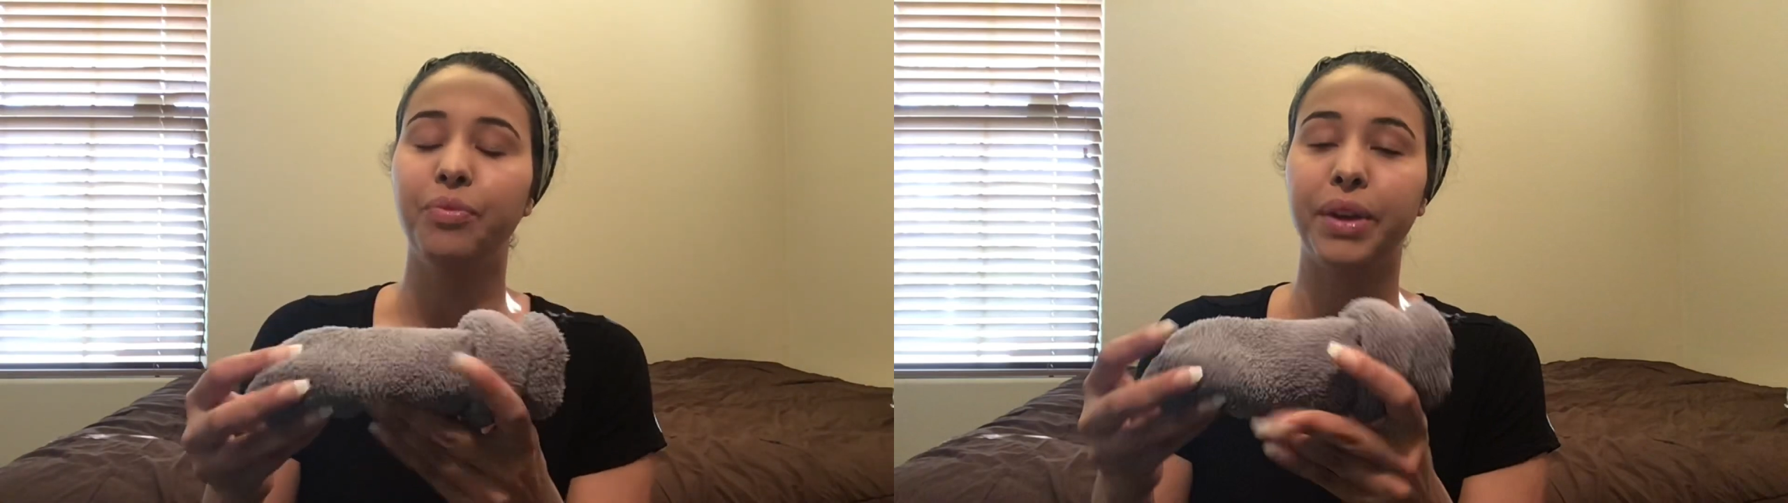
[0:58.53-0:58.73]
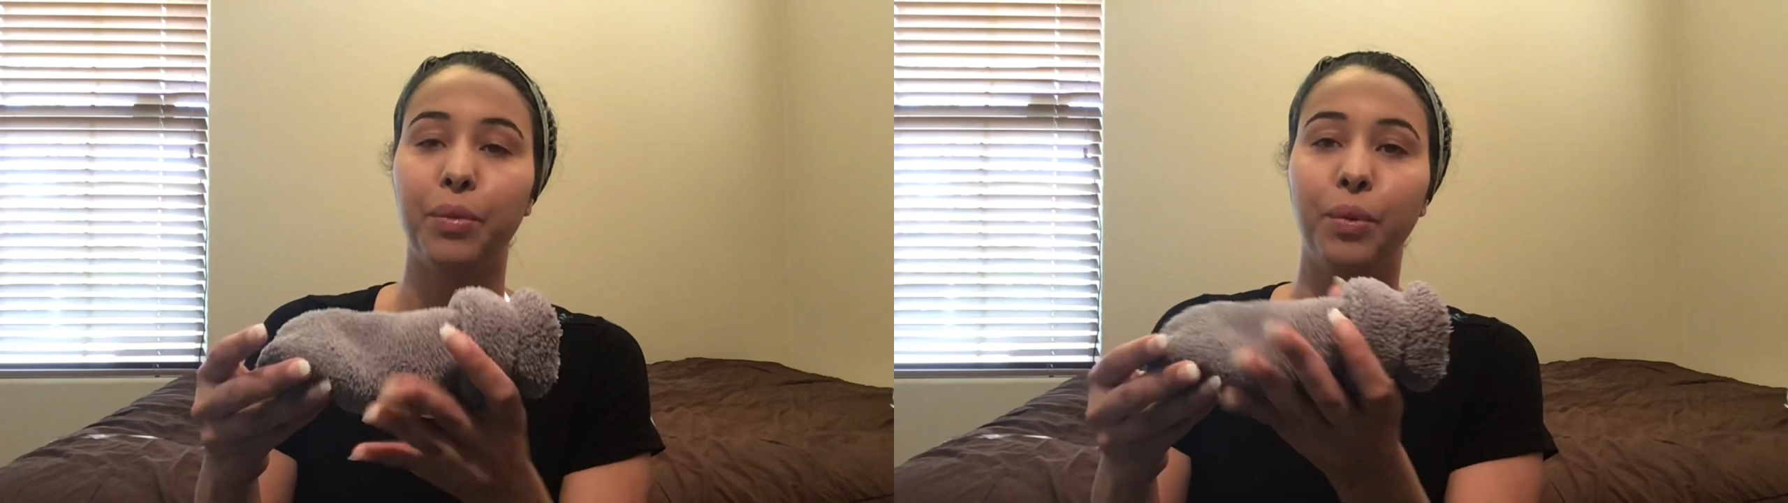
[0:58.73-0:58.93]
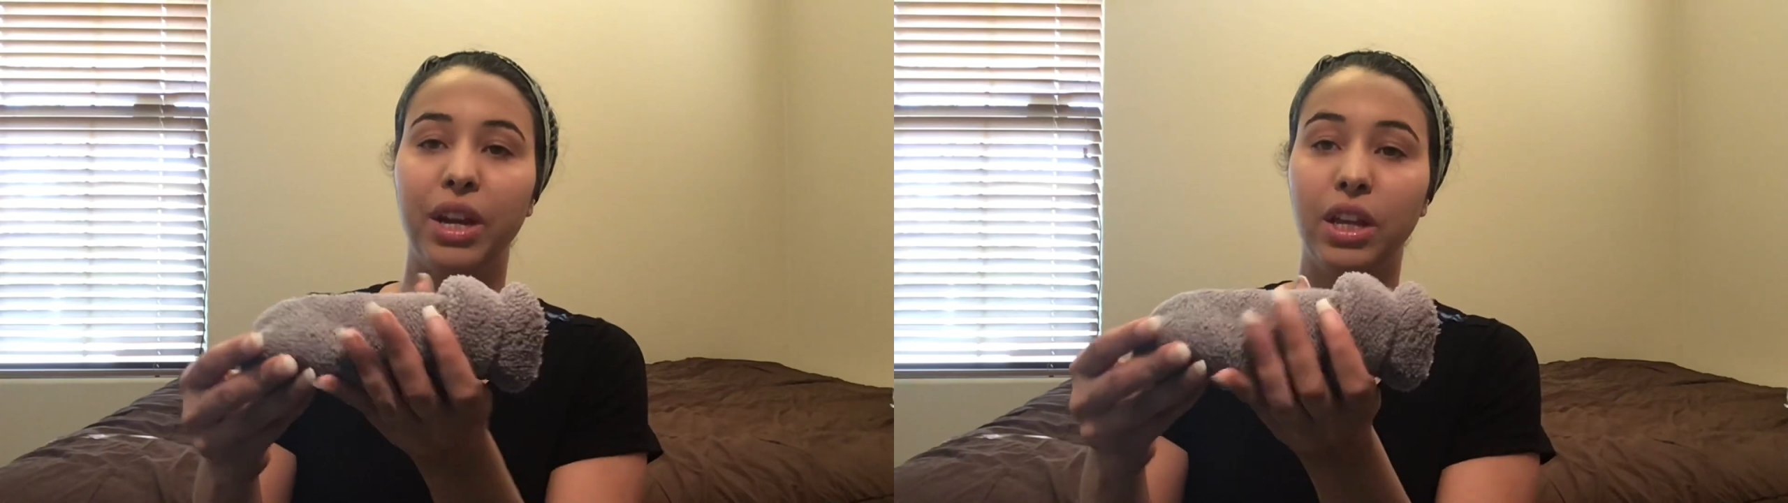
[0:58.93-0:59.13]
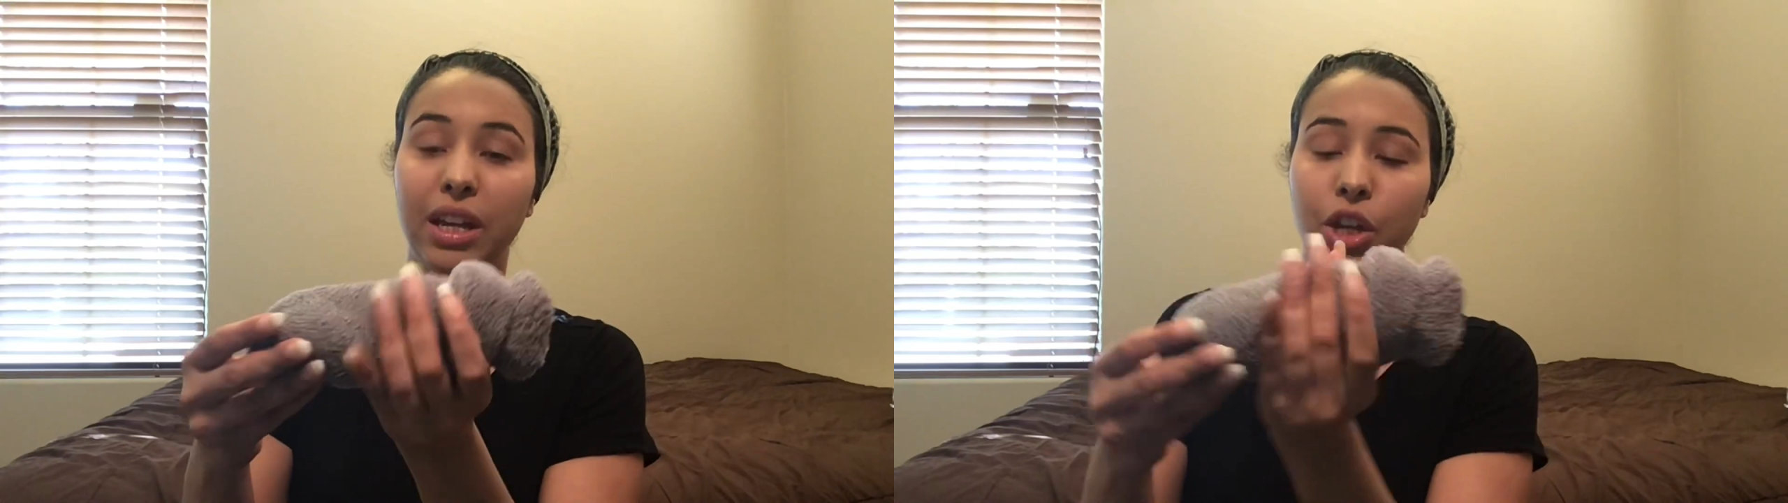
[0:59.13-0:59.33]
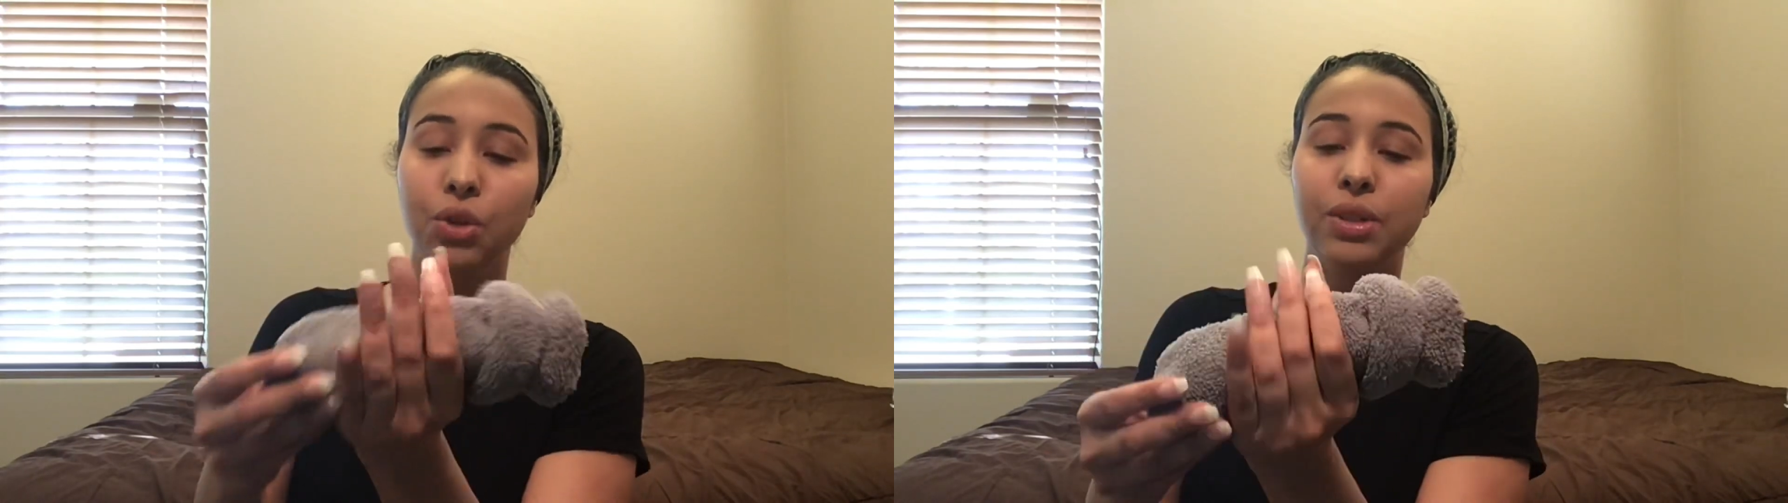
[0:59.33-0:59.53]
And they
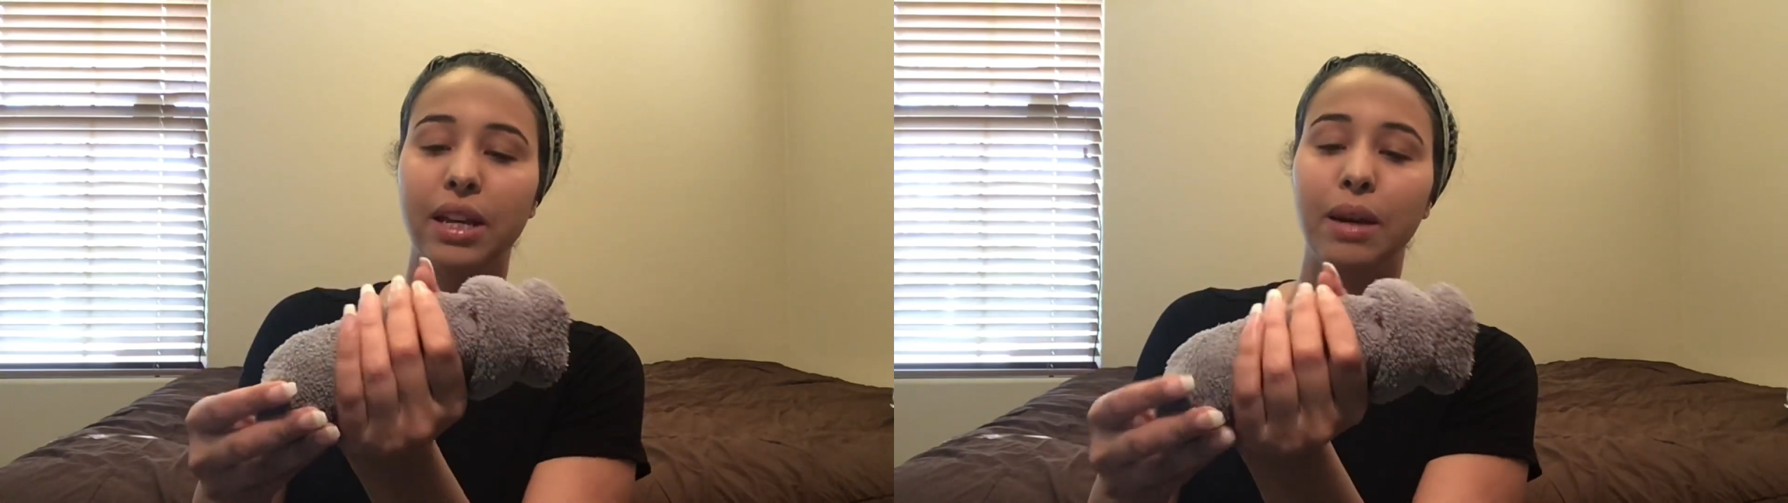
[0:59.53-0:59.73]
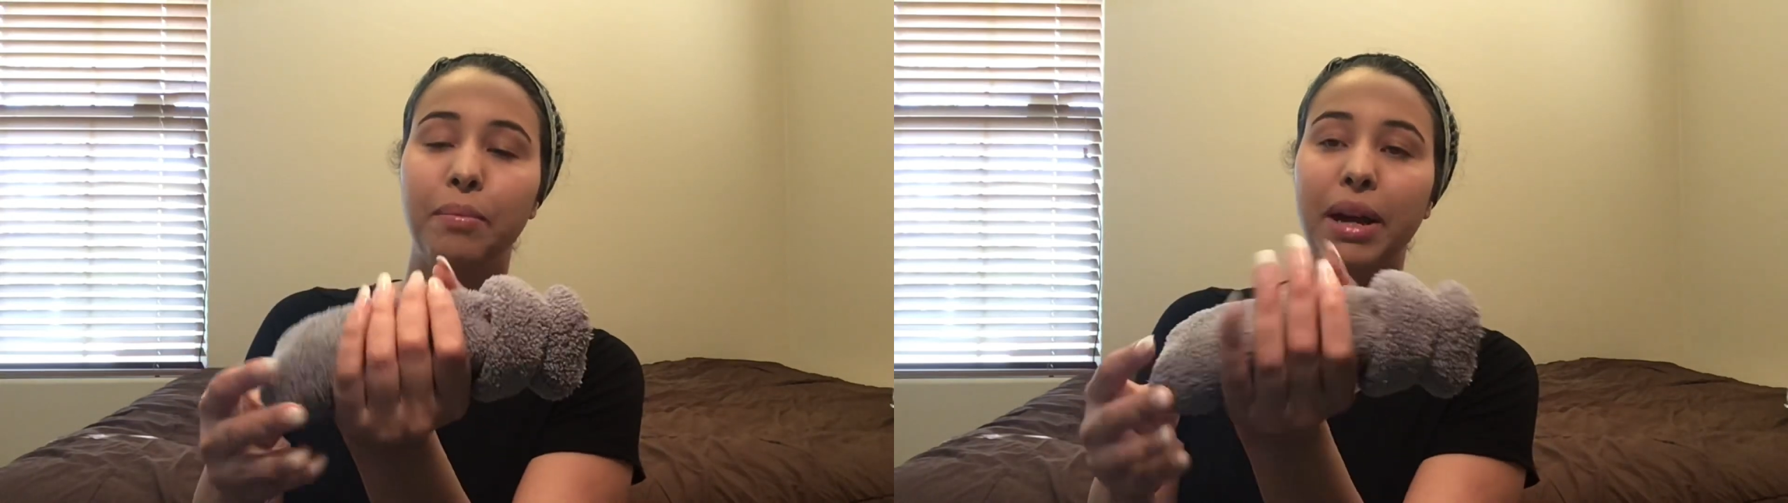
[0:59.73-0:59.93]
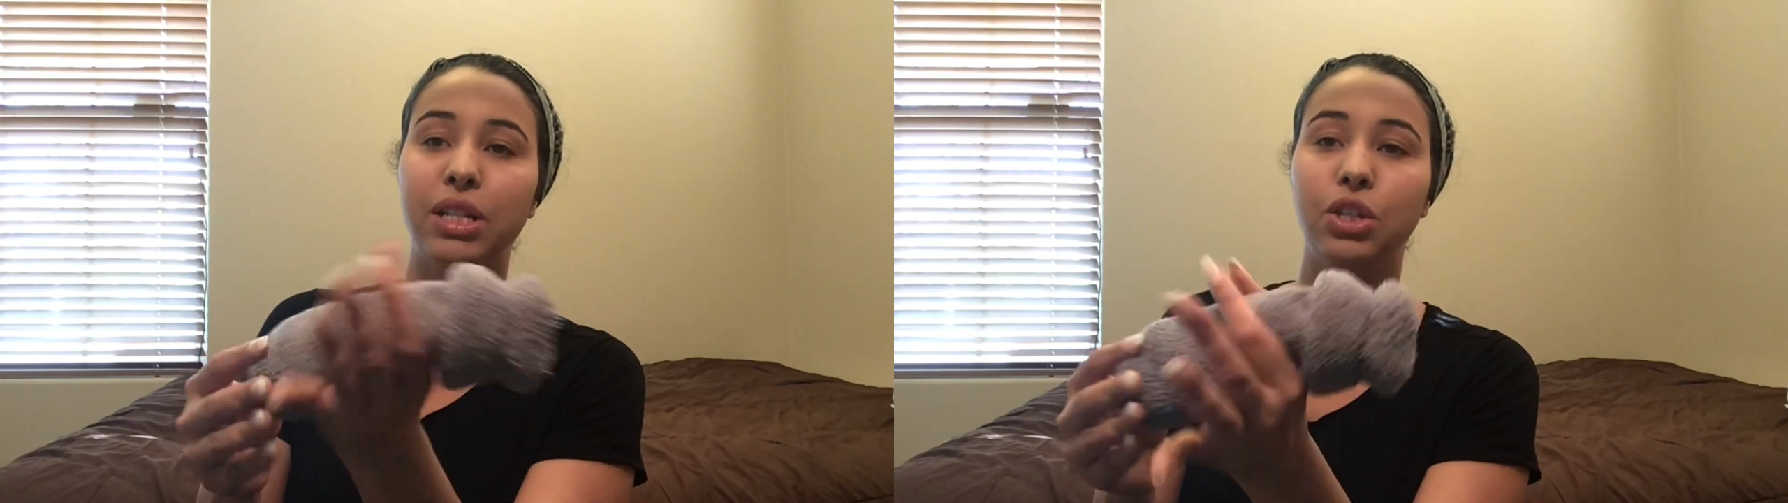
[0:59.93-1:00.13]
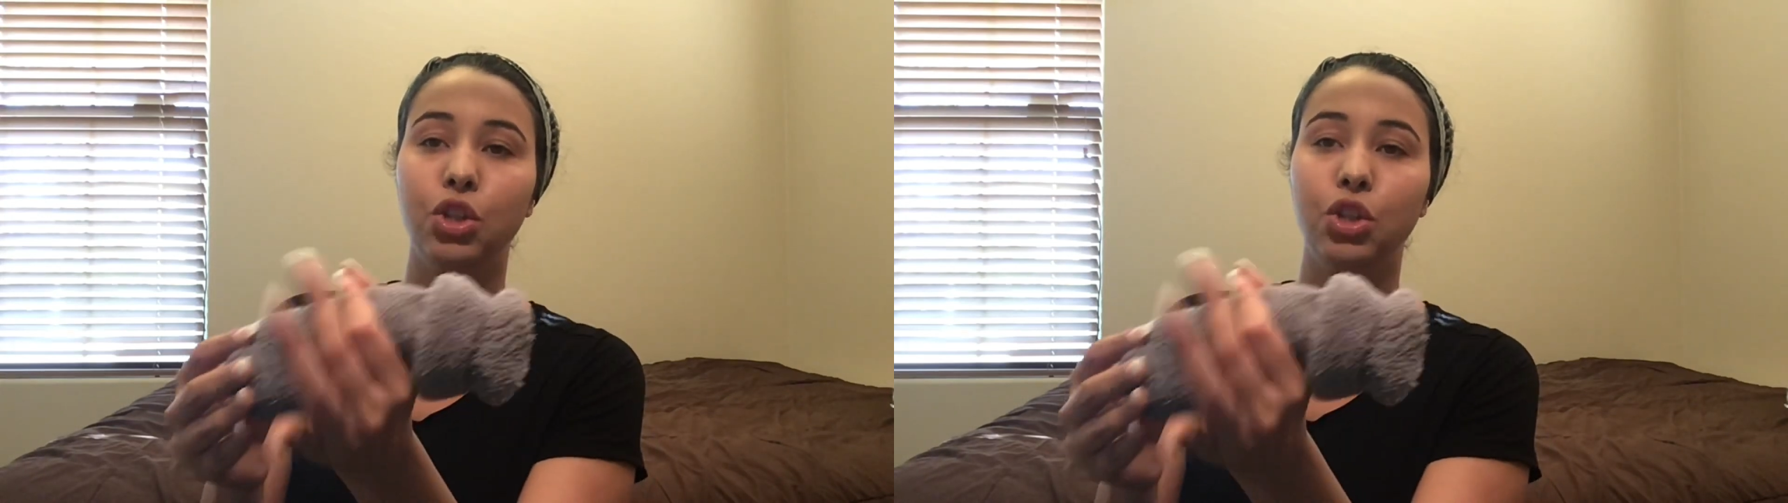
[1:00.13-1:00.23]
use it by